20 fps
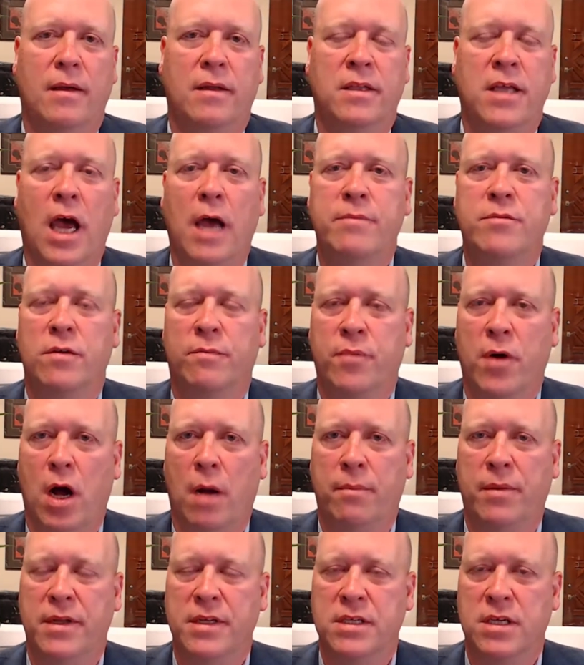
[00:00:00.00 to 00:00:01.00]
types of
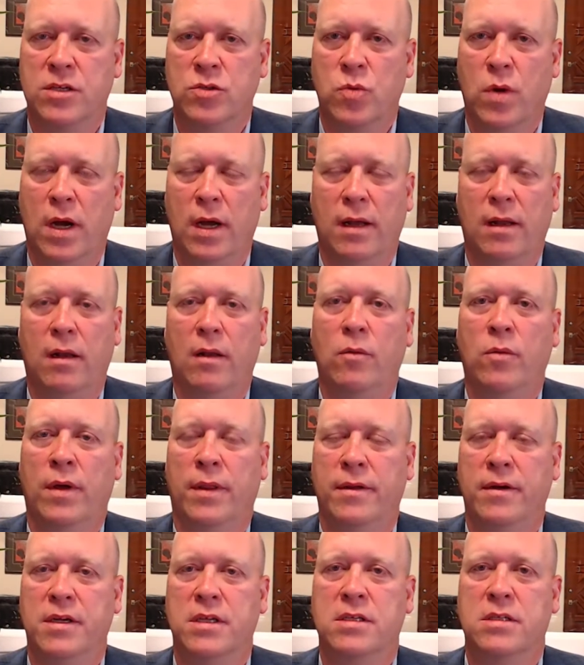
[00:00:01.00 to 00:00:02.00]
properties as well,
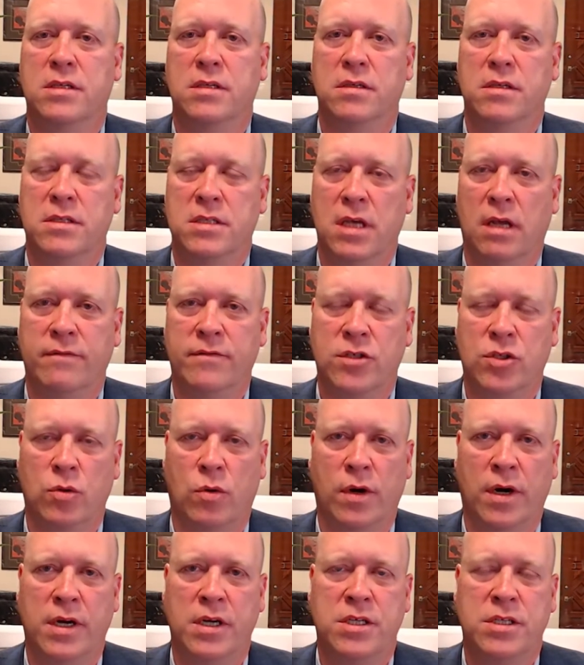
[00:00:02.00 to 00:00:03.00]
whether it's
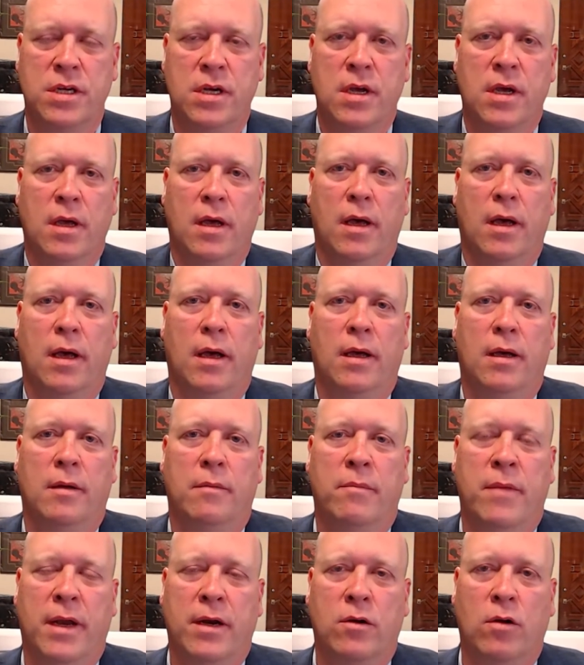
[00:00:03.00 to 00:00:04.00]
self-storage,
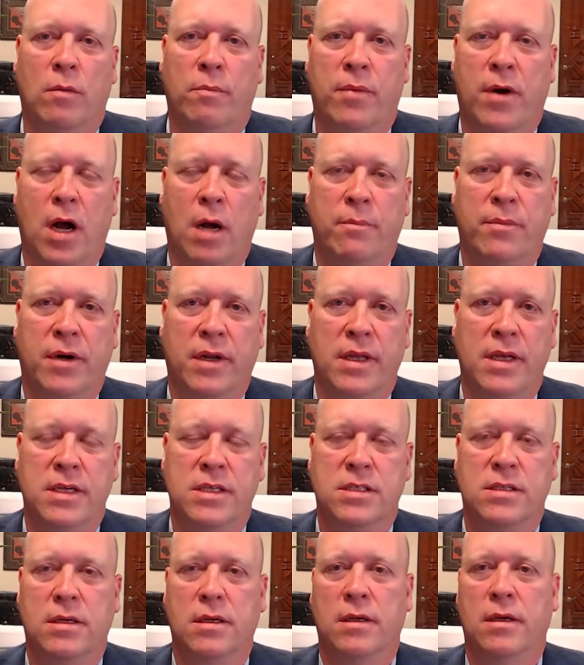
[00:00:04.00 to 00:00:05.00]
medical
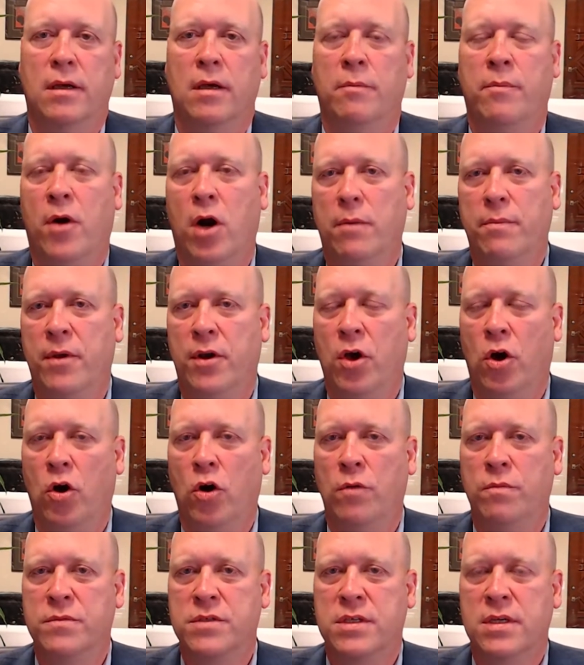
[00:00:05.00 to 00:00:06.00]
properties, apartment
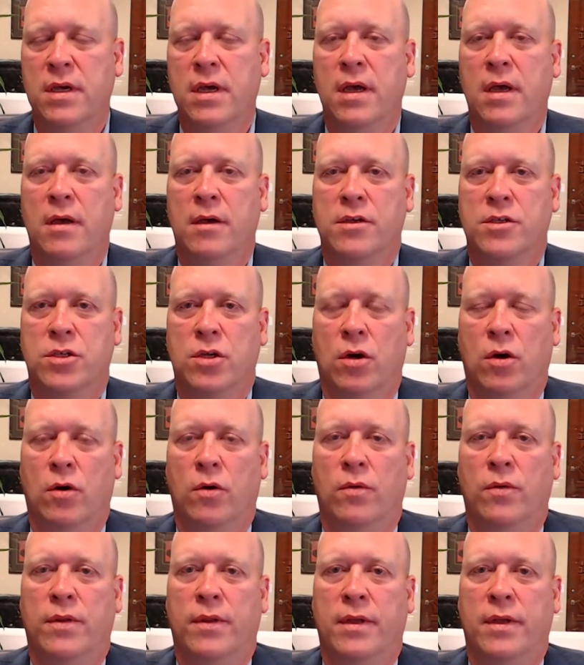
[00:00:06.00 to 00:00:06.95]
homes. So